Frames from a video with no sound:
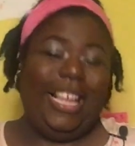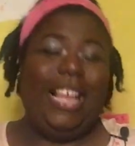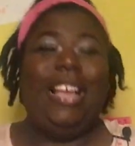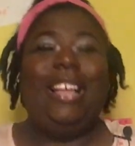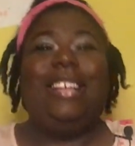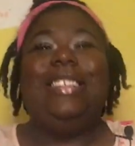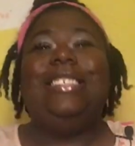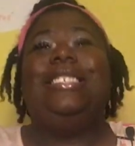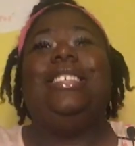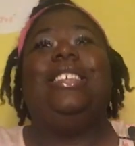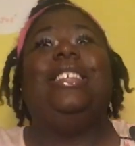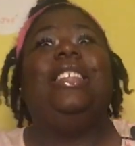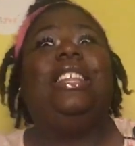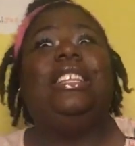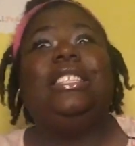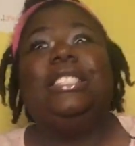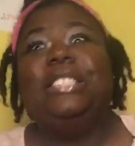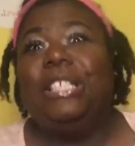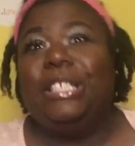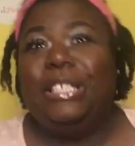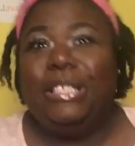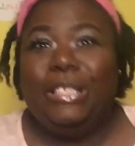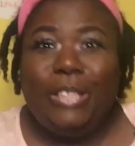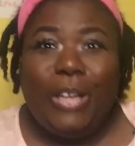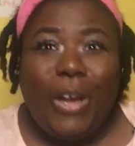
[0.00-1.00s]
So let's
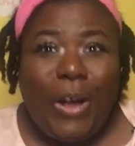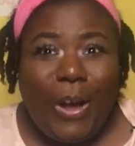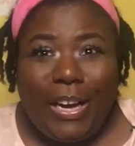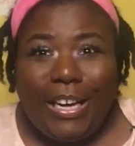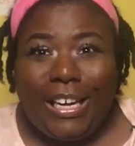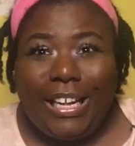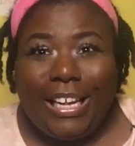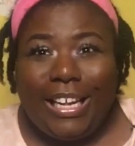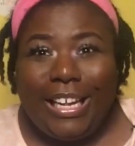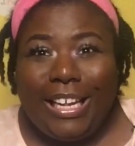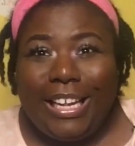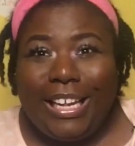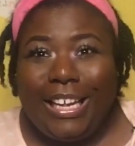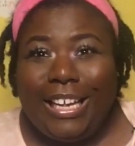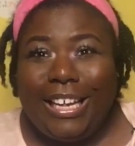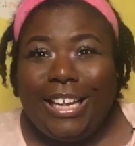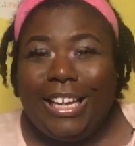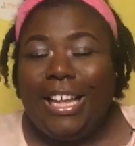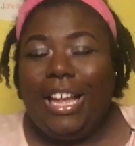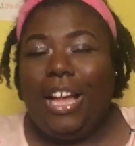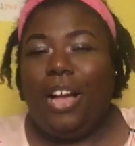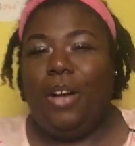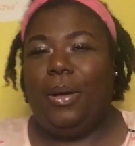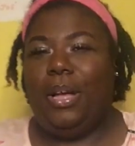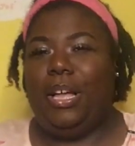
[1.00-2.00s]
get started.
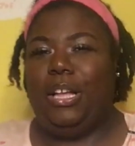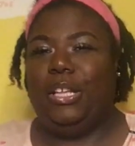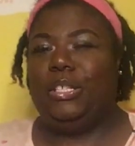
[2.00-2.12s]
Okay,